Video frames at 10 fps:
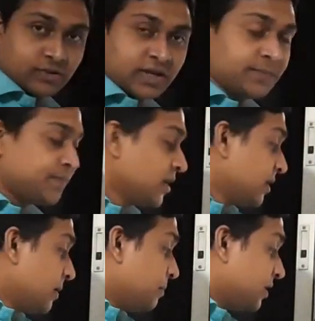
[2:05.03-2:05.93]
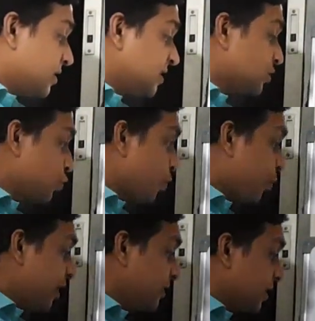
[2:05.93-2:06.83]
Okay, but this
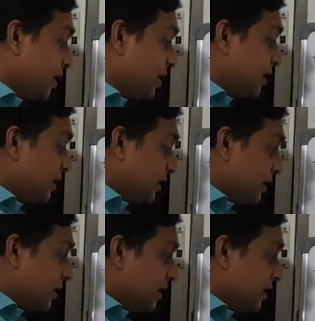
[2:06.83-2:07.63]
2.3